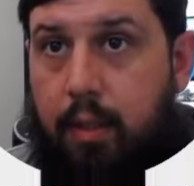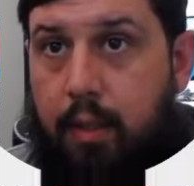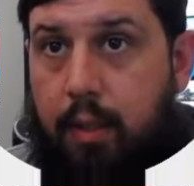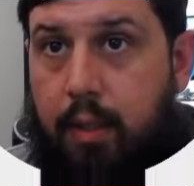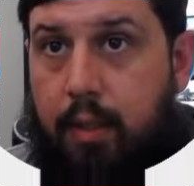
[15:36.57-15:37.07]

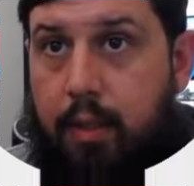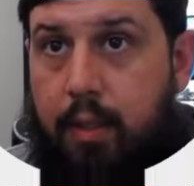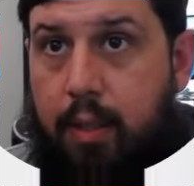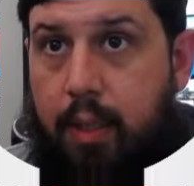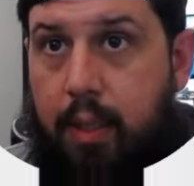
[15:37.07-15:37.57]
this,
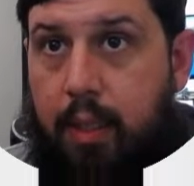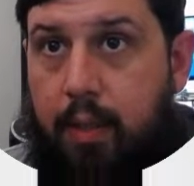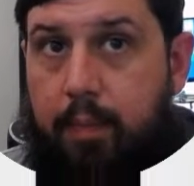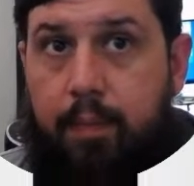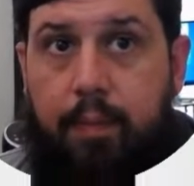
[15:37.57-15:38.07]

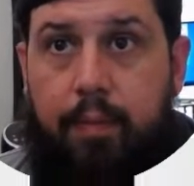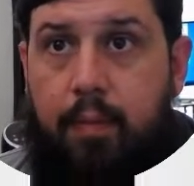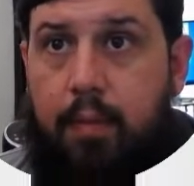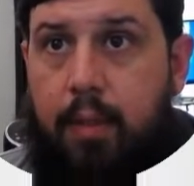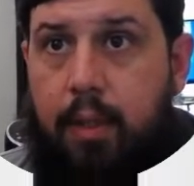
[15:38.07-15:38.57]
I'm
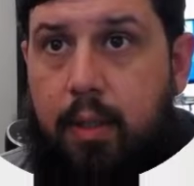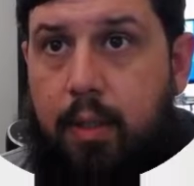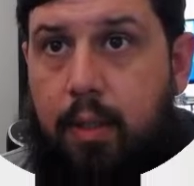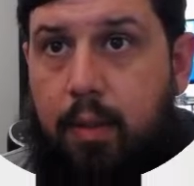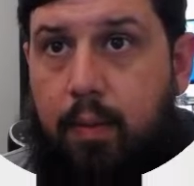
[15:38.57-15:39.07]

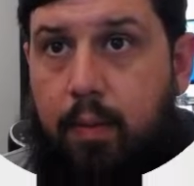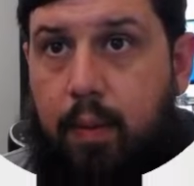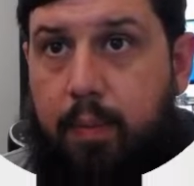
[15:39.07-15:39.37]
going